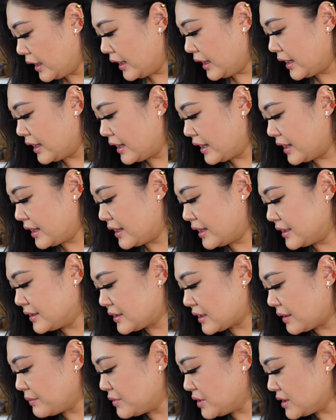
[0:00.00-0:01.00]
And
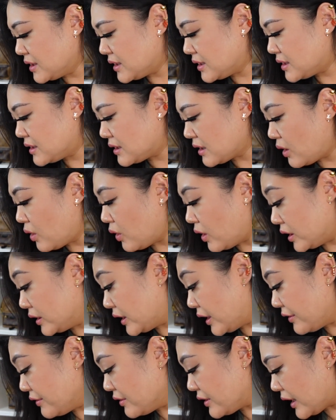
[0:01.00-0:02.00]
I'm just,
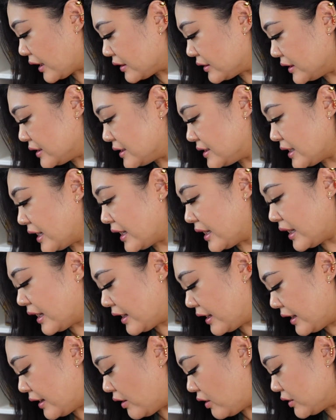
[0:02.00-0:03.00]
another necklace that
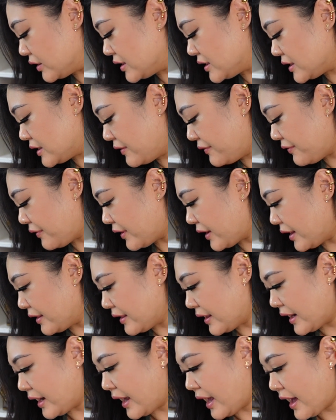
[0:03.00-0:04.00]
I honestly forget
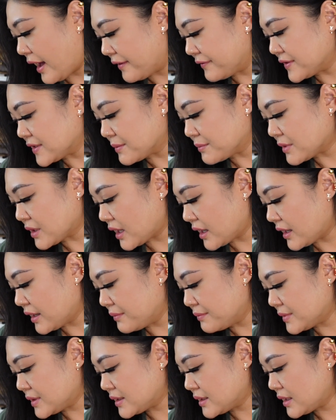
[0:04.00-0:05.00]
that I have
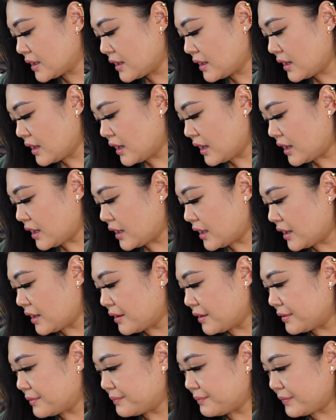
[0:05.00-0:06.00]
sometimes.
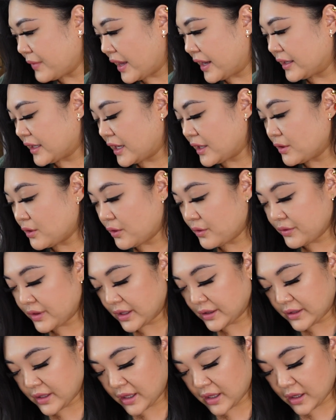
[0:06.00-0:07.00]
And I know
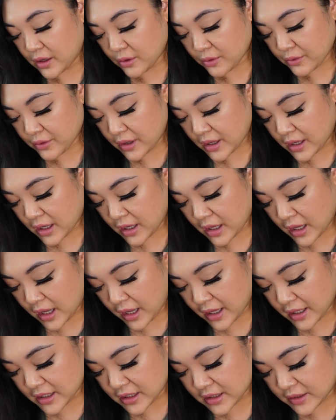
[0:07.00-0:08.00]
that the earring
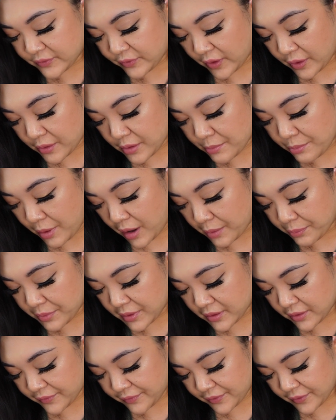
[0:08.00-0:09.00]
is very
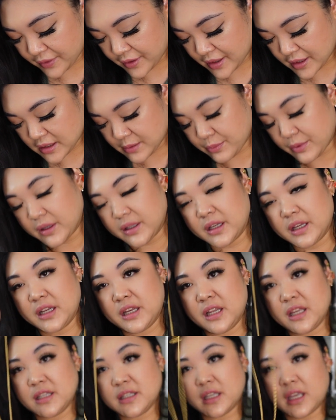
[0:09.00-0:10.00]
popular for this, but it
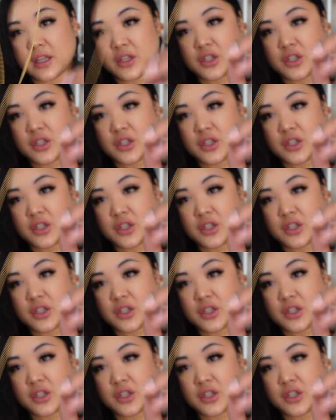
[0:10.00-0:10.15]
is a